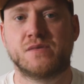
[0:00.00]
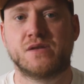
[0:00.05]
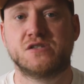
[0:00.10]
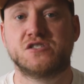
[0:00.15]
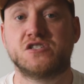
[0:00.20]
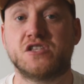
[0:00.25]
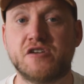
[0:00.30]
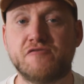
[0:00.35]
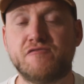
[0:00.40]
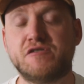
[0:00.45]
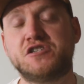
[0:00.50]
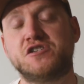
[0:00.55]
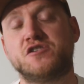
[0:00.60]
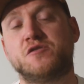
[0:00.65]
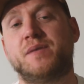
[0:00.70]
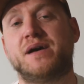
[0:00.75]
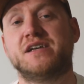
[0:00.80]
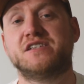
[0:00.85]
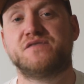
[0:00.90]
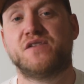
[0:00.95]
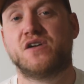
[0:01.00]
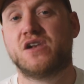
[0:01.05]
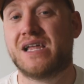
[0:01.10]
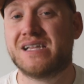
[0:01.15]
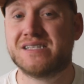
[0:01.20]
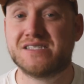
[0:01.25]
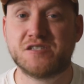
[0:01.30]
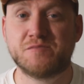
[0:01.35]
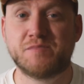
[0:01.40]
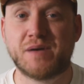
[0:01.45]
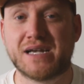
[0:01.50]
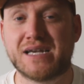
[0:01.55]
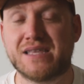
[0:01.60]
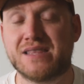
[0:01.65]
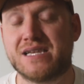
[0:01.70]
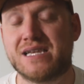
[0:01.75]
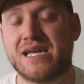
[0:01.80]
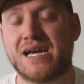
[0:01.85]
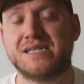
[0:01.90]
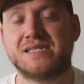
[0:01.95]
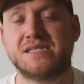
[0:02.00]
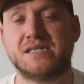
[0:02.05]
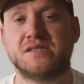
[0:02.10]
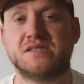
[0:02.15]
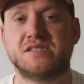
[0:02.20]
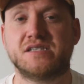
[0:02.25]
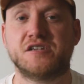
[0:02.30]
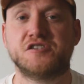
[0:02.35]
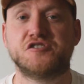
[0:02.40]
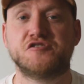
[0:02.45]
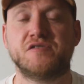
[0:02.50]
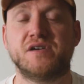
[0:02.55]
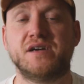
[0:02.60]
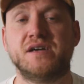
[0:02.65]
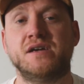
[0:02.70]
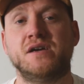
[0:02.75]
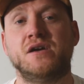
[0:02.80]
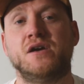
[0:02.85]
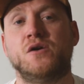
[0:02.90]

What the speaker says: So the original Petzval lenses back in the 19th century